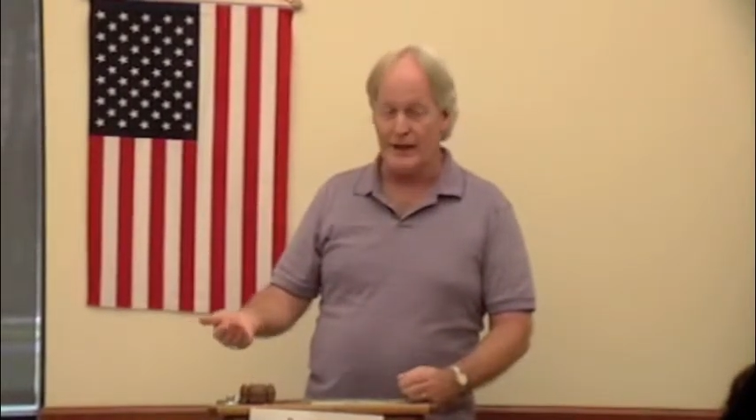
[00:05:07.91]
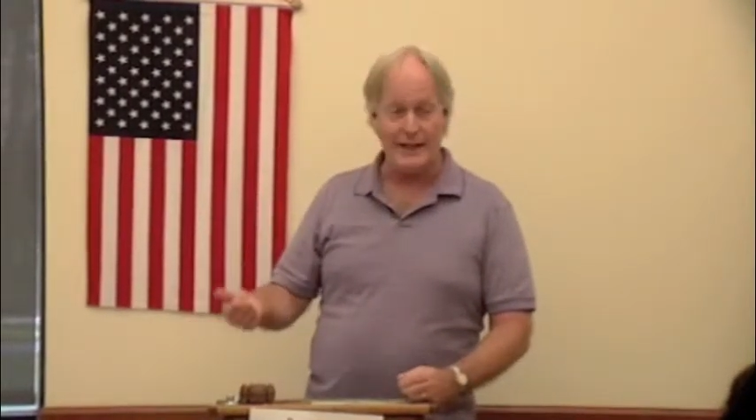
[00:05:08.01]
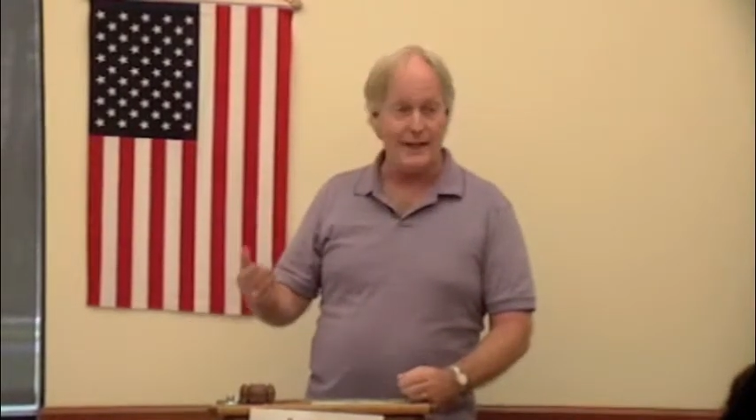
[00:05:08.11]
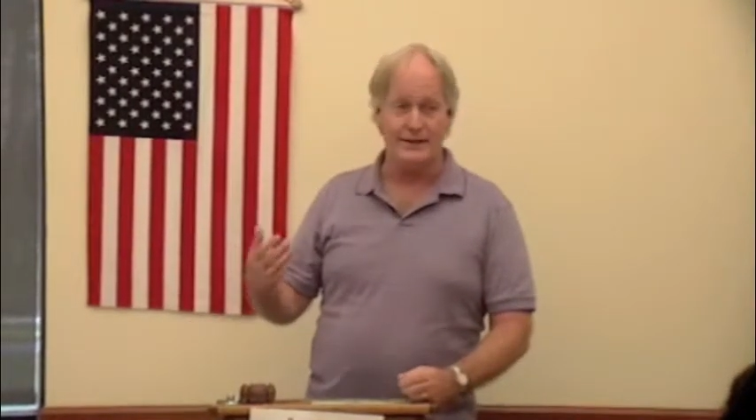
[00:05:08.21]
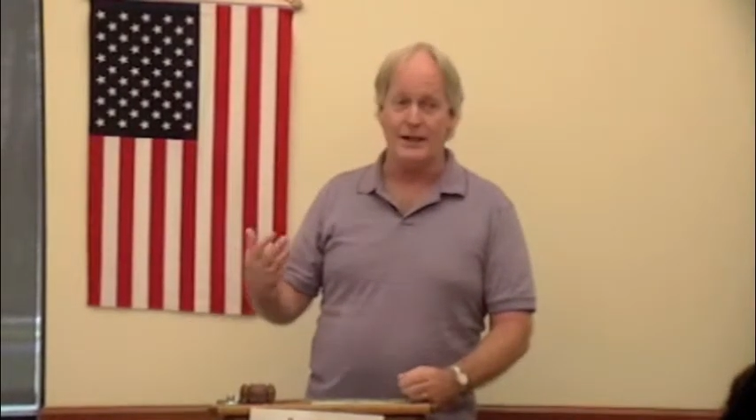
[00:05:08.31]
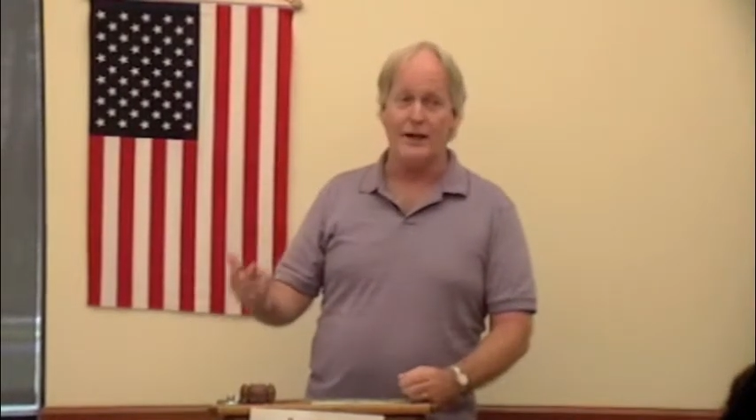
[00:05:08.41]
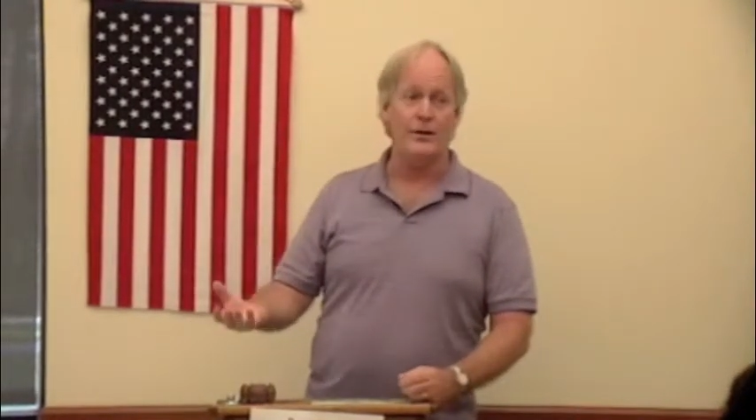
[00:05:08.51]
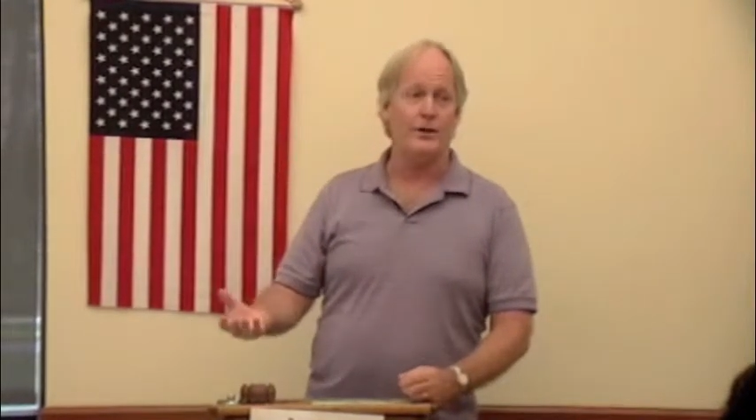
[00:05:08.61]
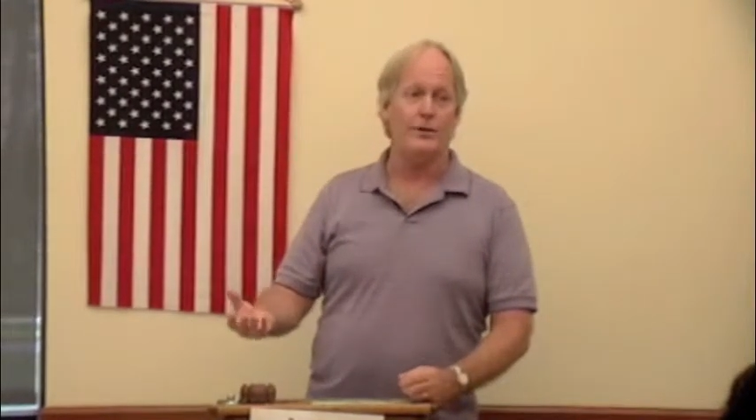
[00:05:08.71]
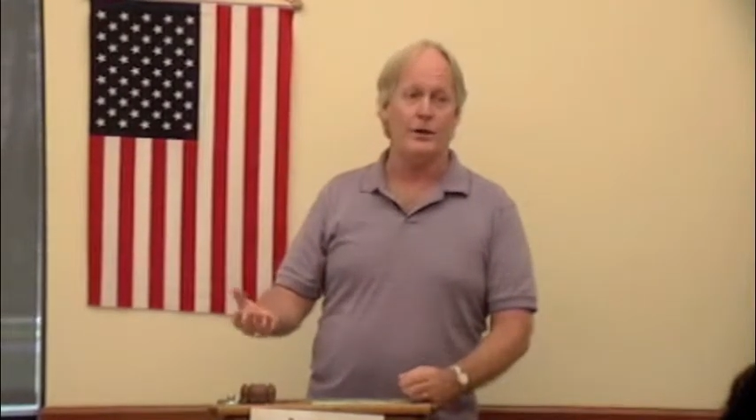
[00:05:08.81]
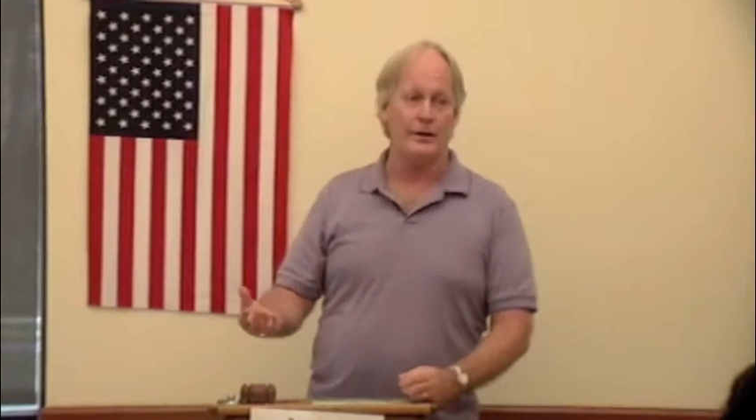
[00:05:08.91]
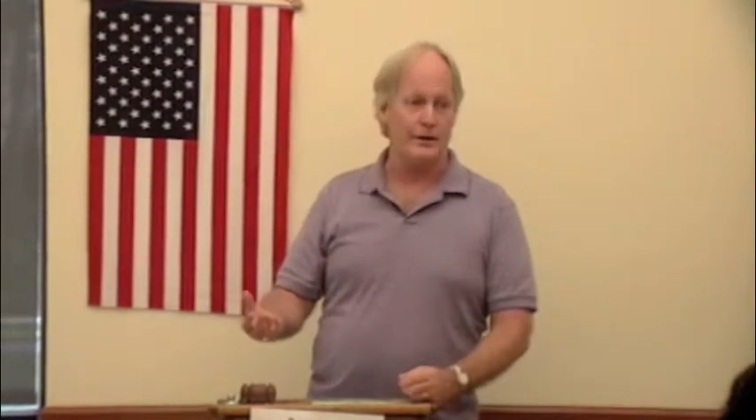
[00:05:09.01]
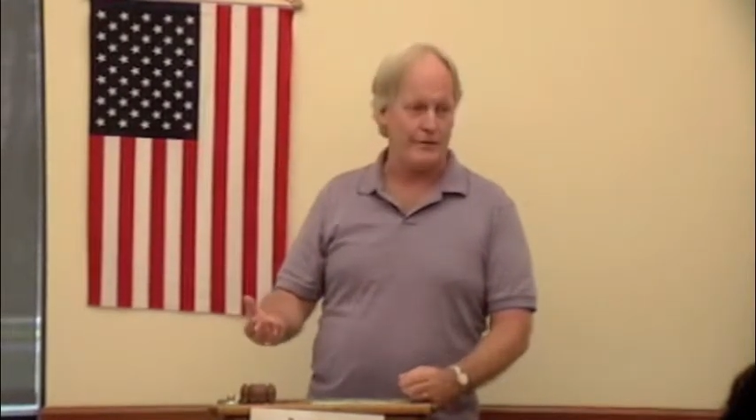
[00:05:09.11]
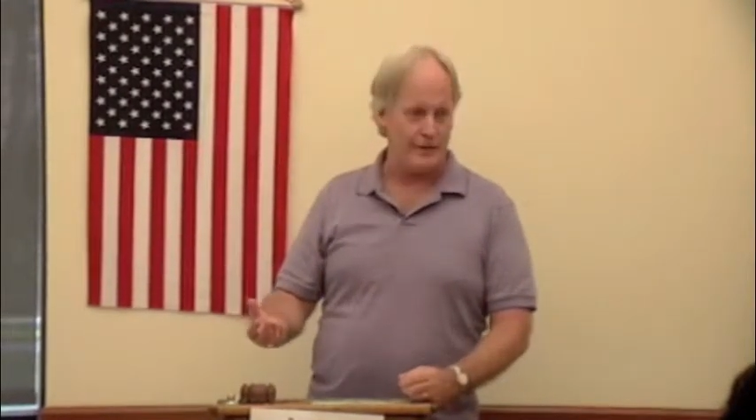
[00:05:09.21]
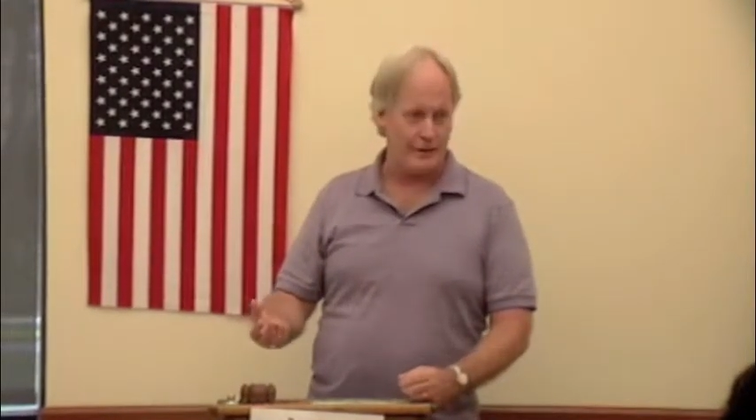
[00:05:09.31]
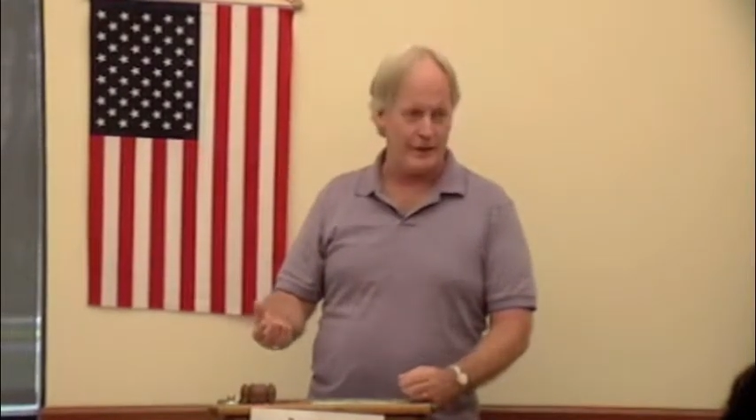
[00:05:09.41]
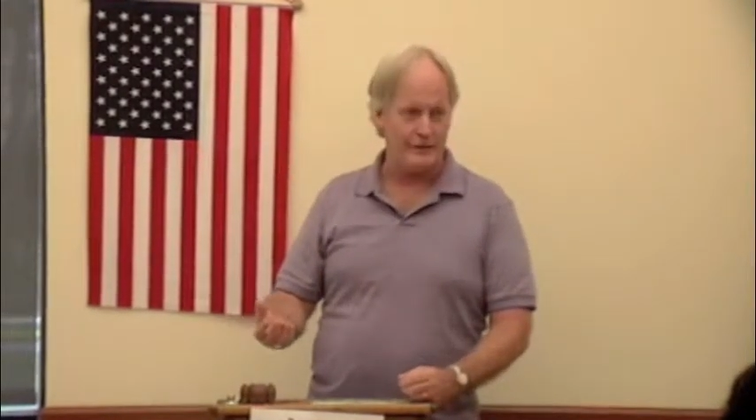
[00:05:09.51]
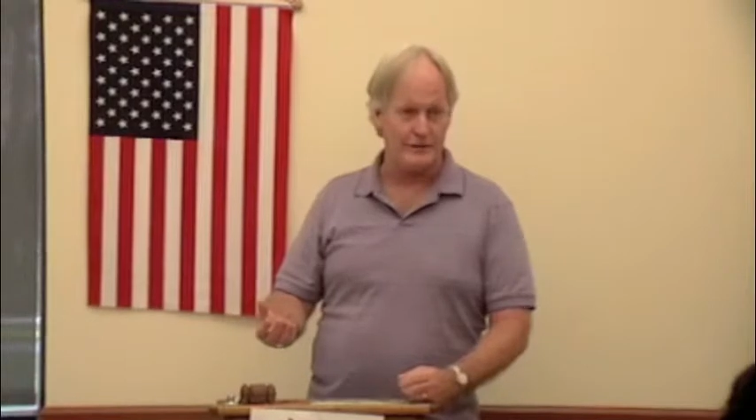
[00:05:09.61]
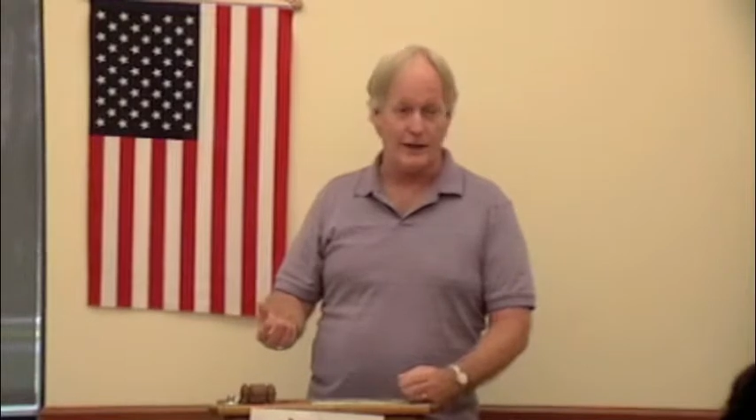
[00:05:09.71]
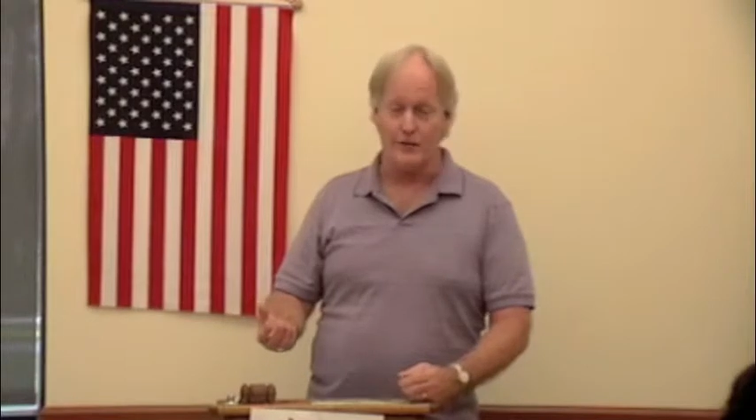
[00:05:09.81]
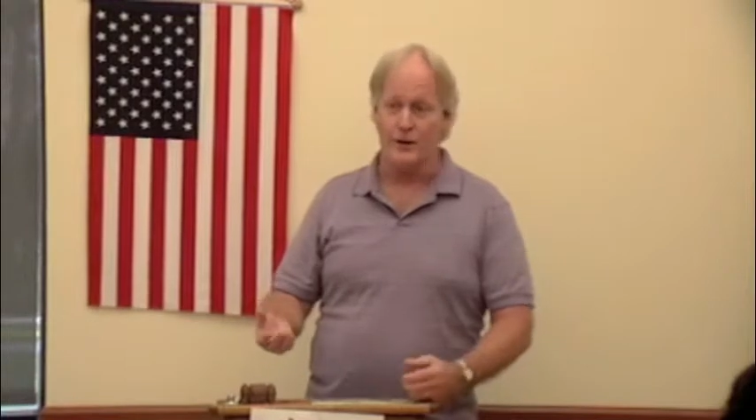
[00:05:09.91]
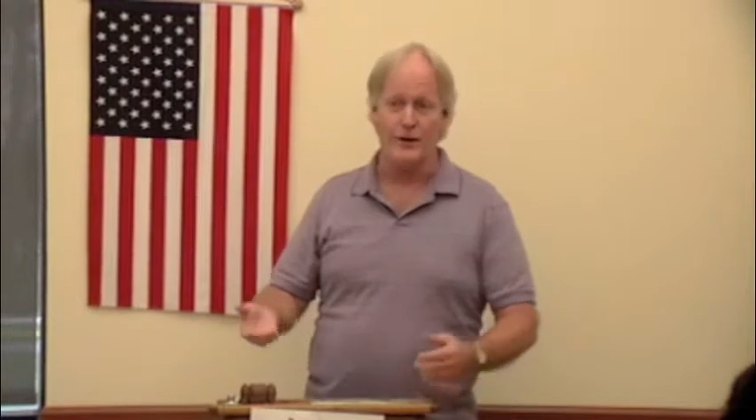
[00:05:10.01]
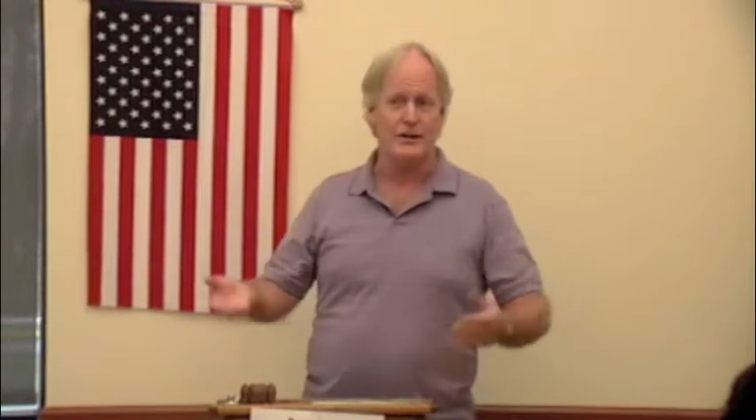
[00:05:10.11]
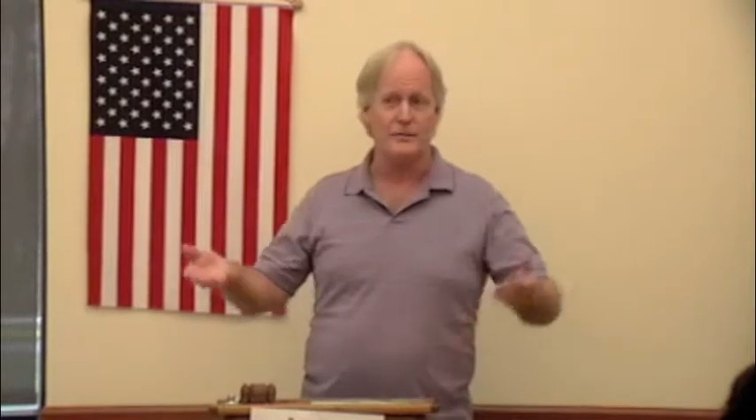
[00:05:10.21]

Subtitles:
I can't tell you all the different things that I've learned,